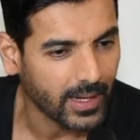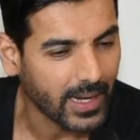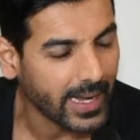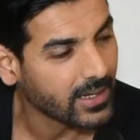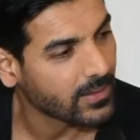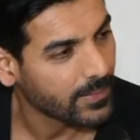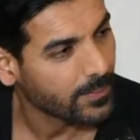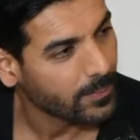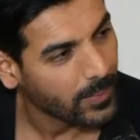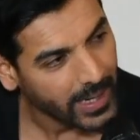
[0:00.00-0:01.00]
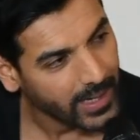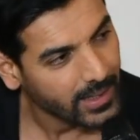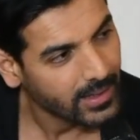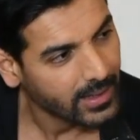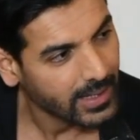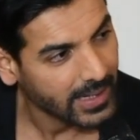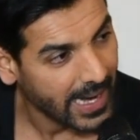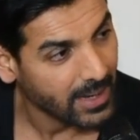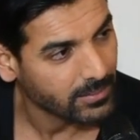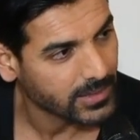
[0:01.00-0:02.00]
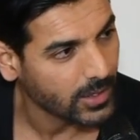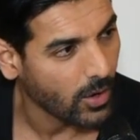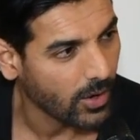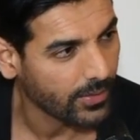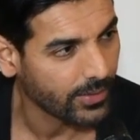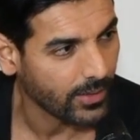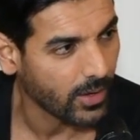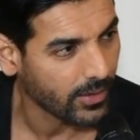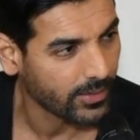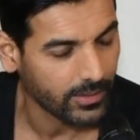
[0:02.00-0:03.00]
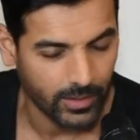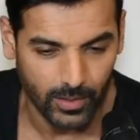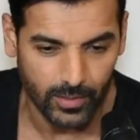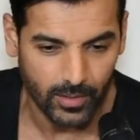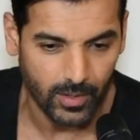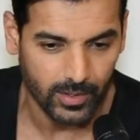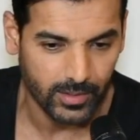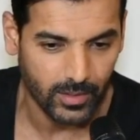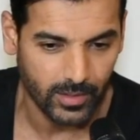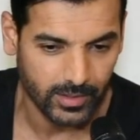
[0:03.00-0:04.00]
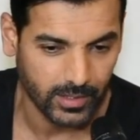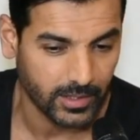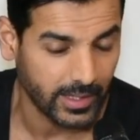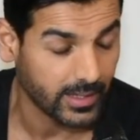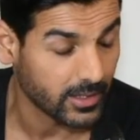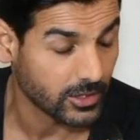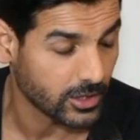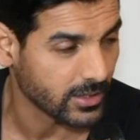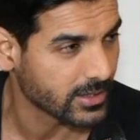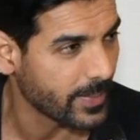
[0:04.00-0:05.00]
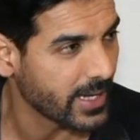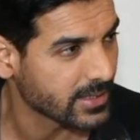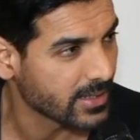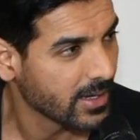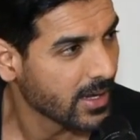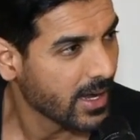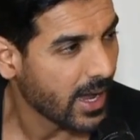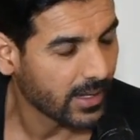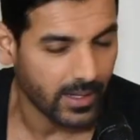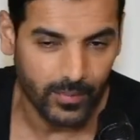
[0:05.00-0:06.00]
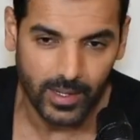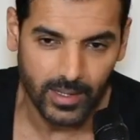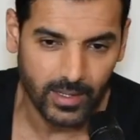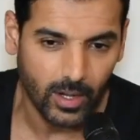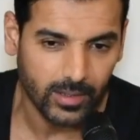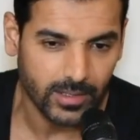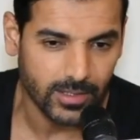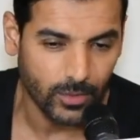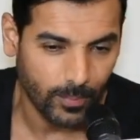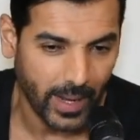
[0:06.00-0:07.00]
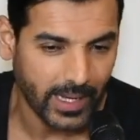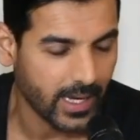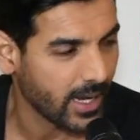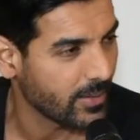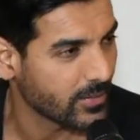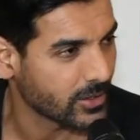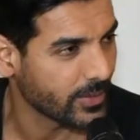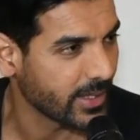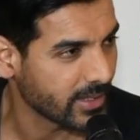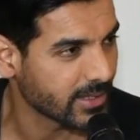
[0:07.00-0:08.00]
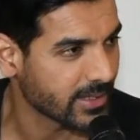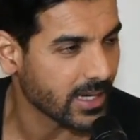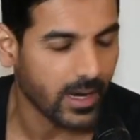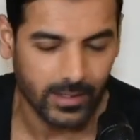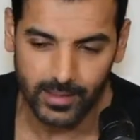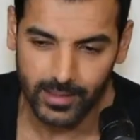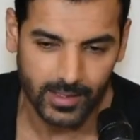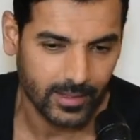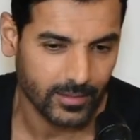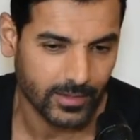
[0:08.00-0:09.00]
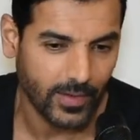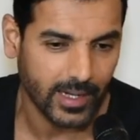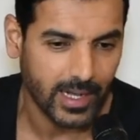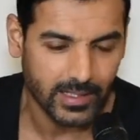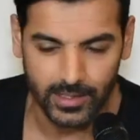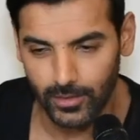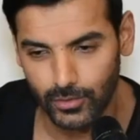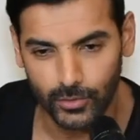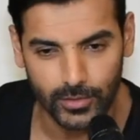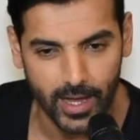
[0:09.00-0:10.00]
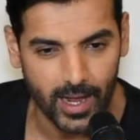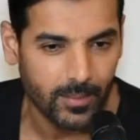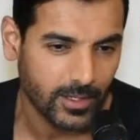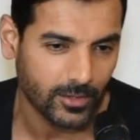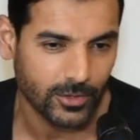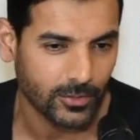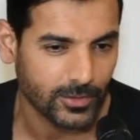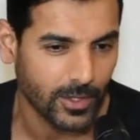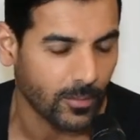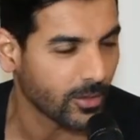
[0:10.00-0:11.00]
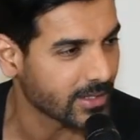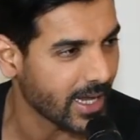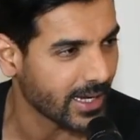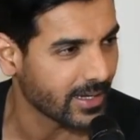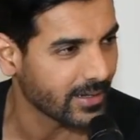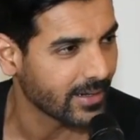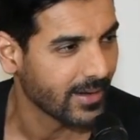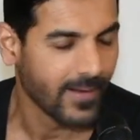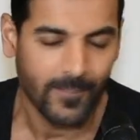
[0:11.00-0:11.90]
liked playing games in the digital space. And then we got this new bike game which we started, and it was fantastic. You choose your helmet, you choose your motorcycle,